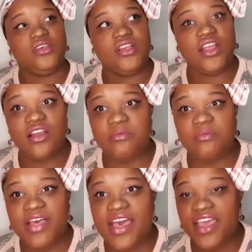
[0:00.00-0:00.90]
Girl,
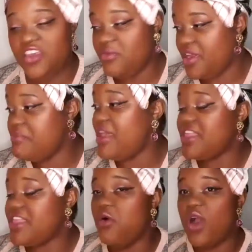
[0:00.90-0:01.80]
bye. You better make
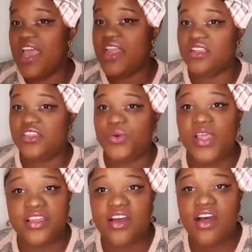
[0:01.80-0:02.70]
that wine in the
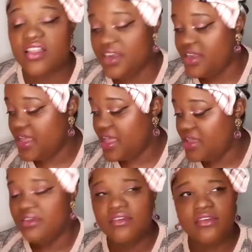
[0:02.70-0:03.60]
toilet and call it a
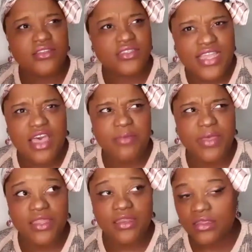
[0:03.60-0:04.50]
day. Stop
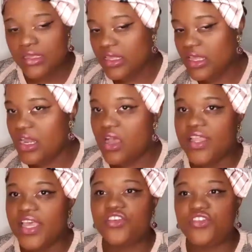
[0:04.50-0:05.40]
it.
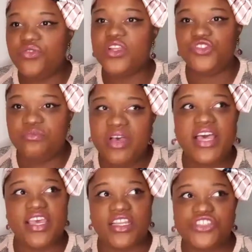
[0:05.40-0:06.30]
Like you're doing too
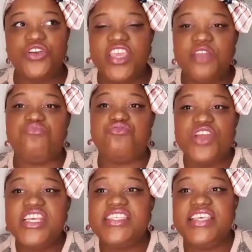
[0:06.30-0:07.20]
much. You're in
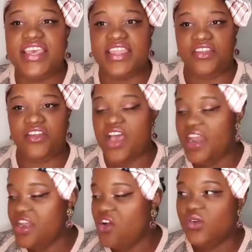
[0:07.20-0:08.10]
prison. You're not
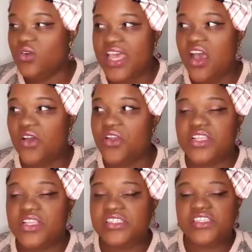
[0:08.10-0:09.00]
in a hotel.
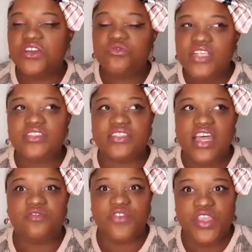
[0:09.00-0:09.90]
This isn't a rest
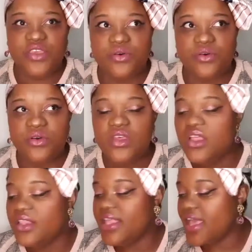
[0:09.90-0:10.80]
stop for you.
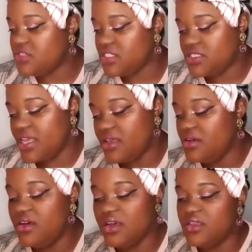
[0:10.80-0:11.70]
Like, I'm just like,
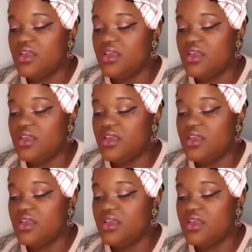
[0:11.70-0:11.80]
ugh.